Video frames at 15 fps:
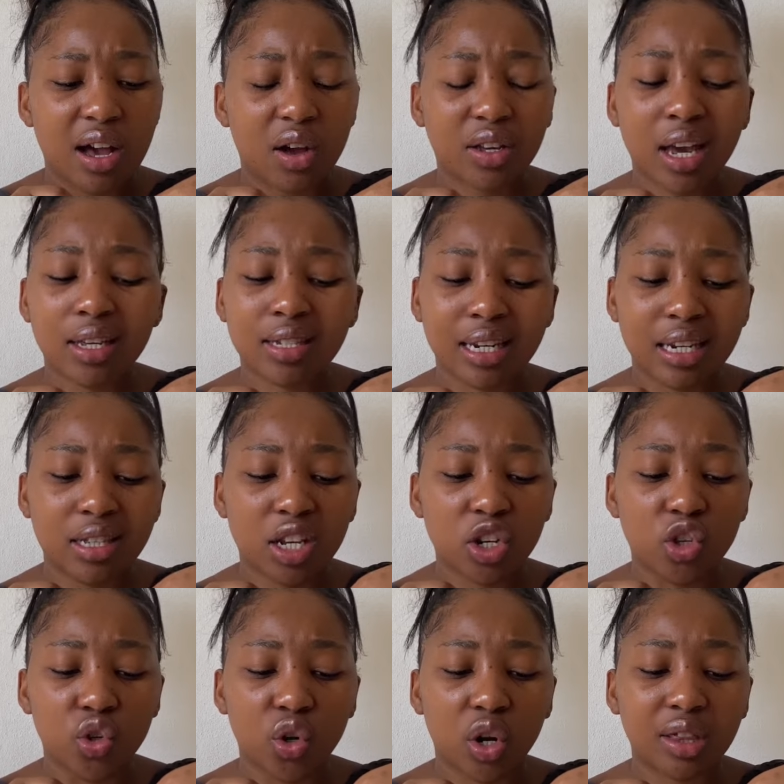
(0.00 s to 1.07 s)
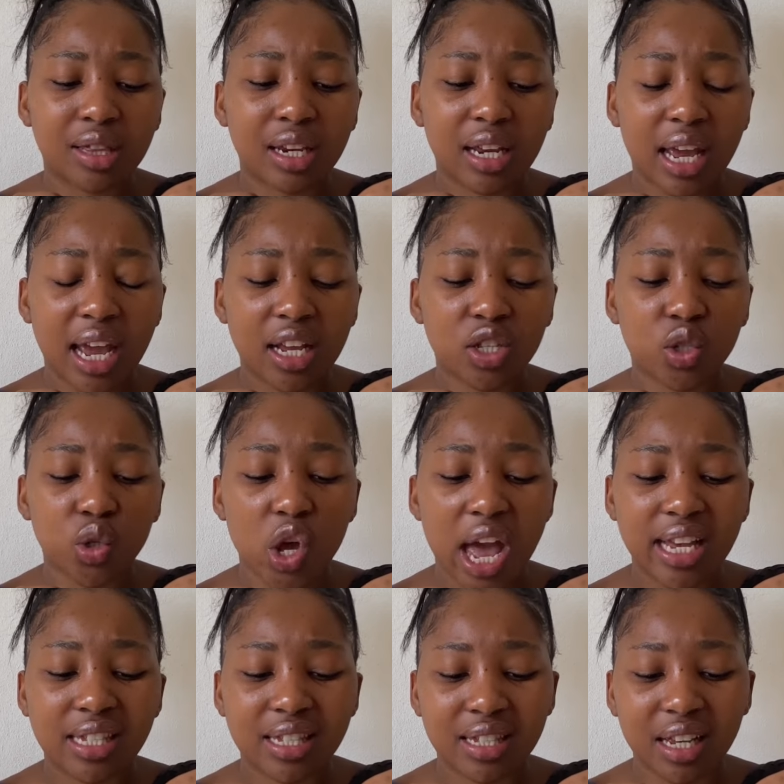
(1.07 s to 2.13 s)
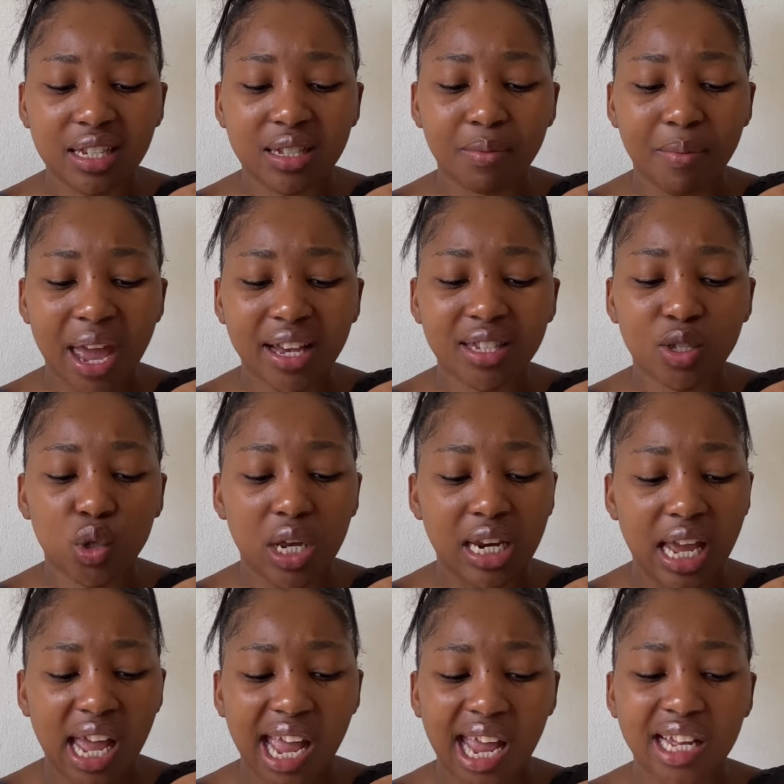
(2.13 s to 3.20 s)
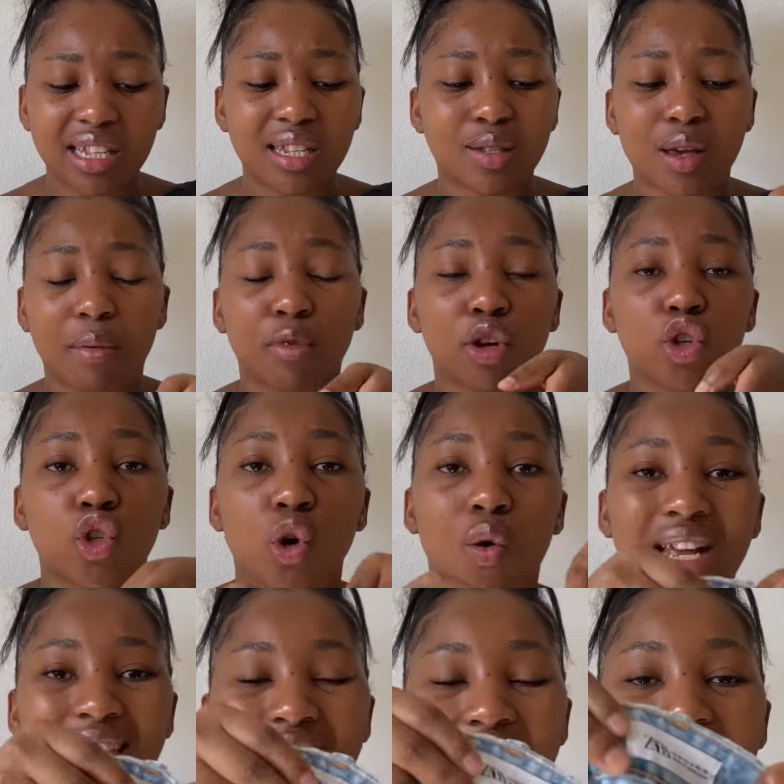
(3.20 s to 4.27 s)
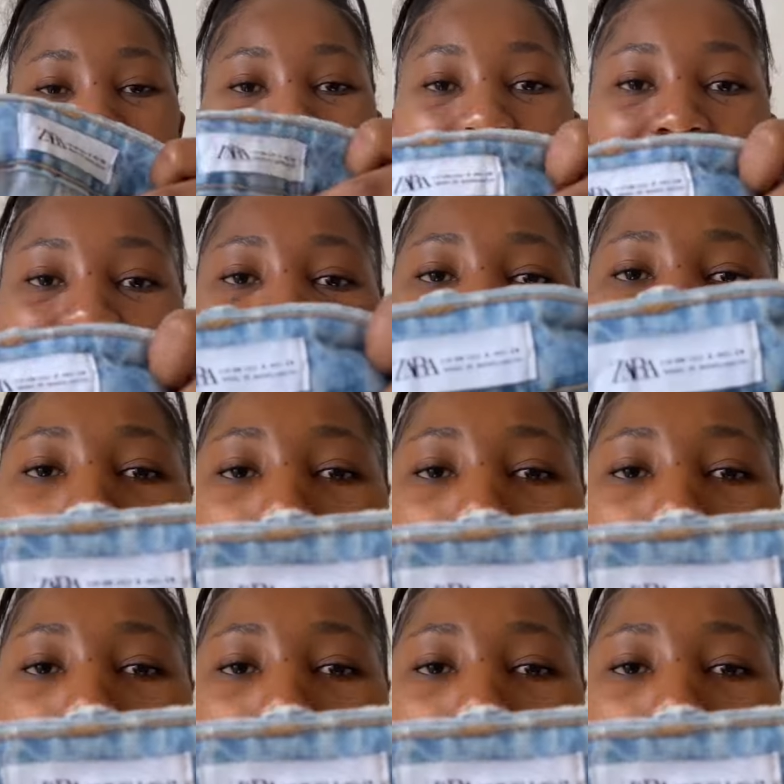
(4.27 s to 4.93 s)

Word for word: Okay, it's written Euro 38, US 6, Max 28, so I'm not sure what size it is,